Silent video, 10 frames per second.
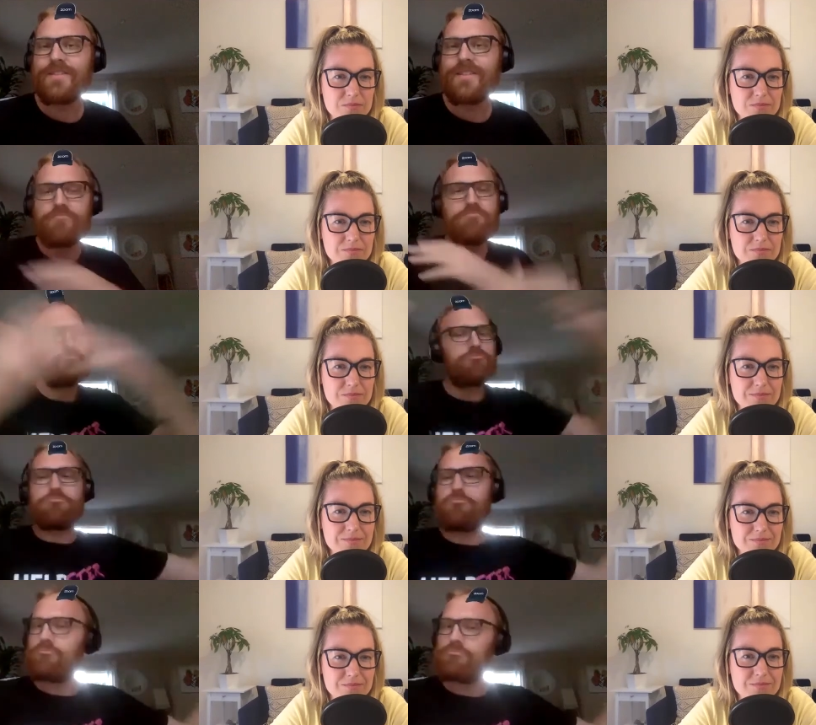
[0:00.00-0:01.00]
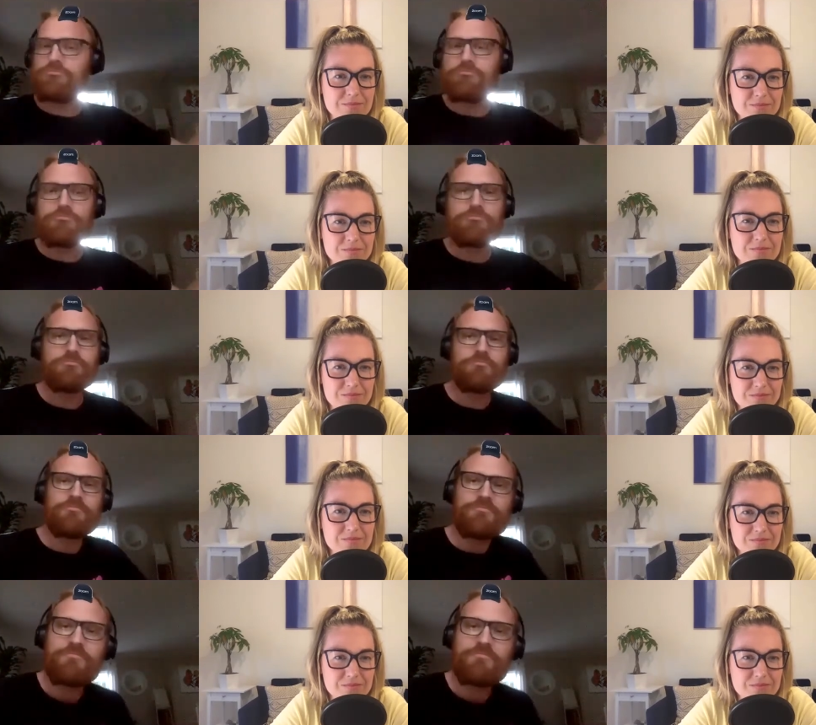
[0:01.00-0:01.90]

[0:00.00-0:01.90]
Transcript: Nobody speaks.